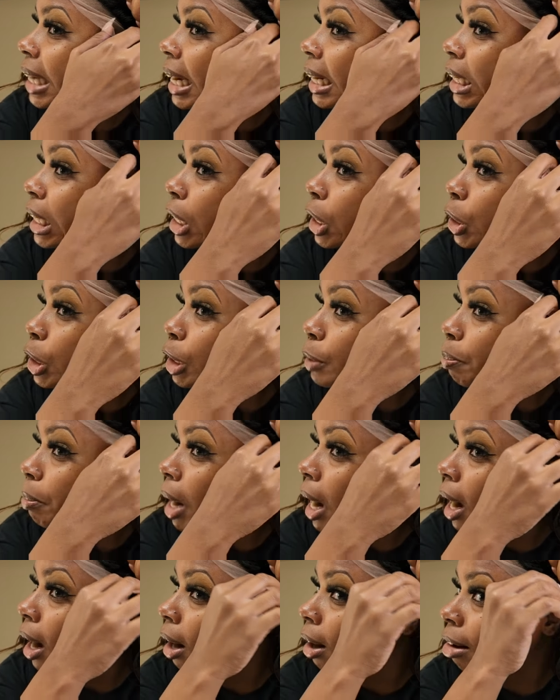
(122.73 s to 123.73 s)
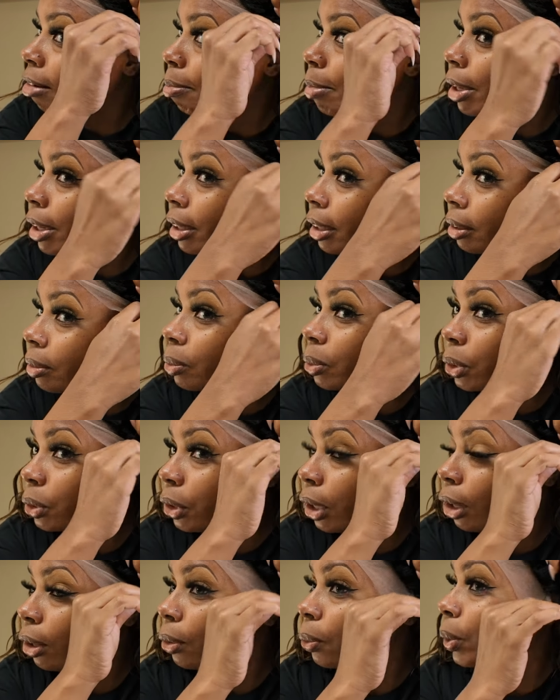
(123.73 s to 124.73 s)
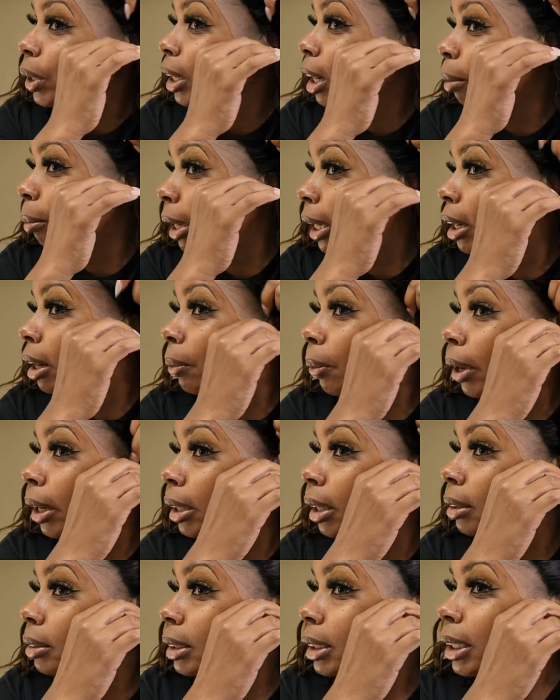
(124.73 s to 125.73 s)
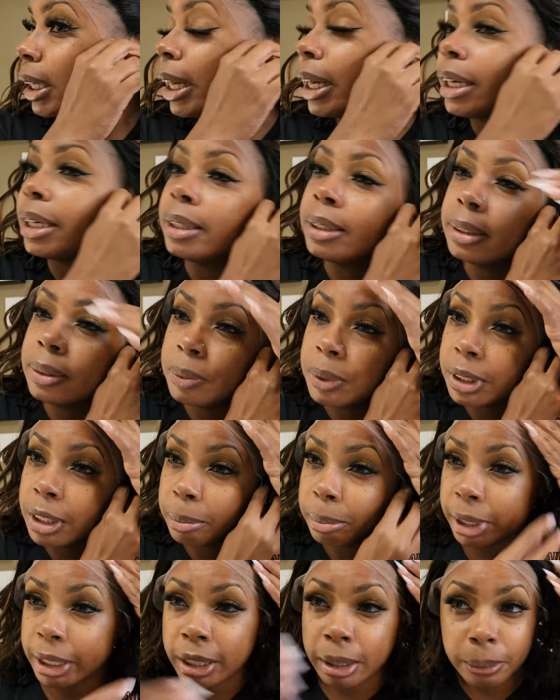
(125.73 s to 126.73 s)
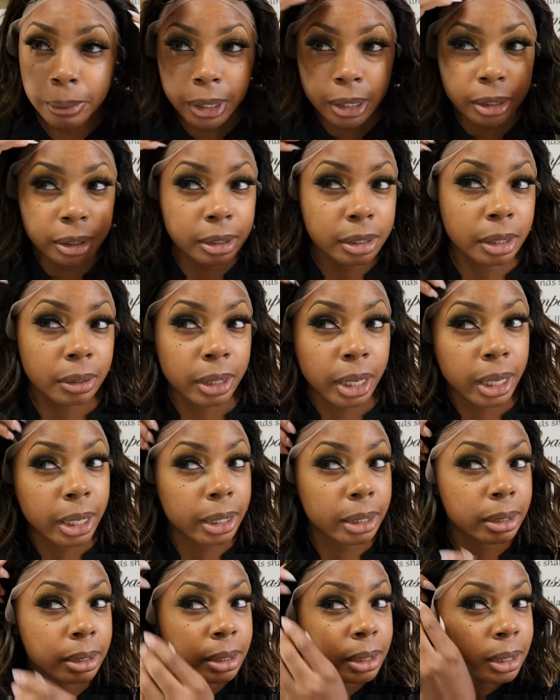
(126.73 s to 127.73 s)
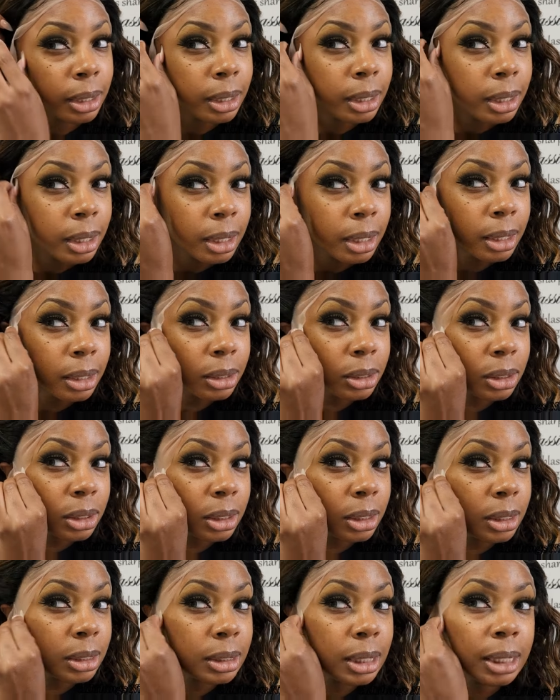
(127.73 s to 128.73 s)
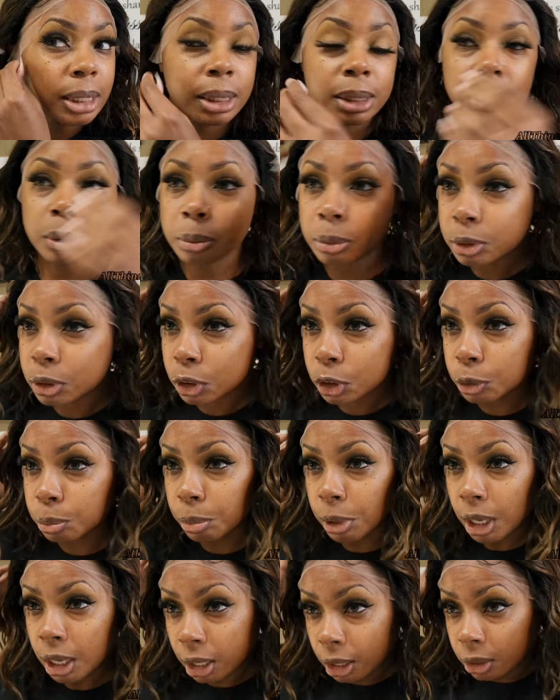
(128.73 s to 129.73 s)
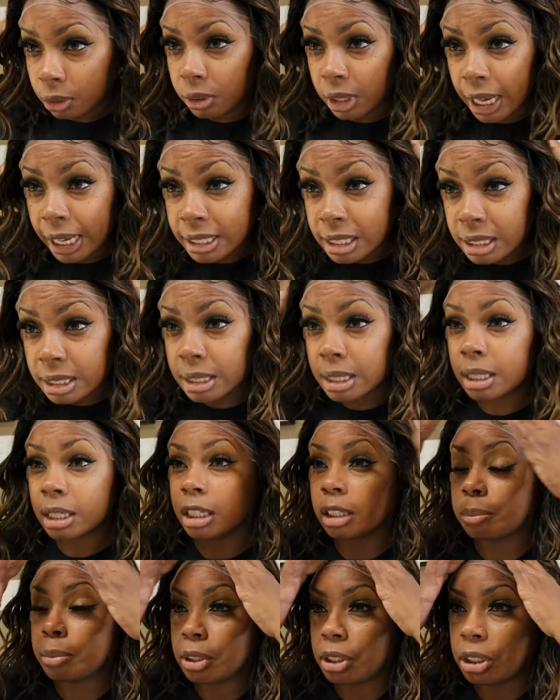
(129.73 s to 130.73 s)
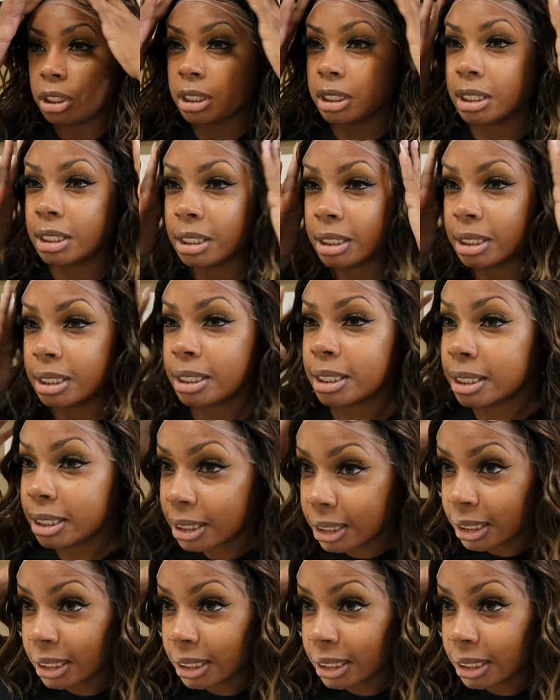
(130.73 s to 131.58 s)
a little small, but you know, we're gonna make her work on today. We're gonna make her work, okay? She is a little small, not snug, but just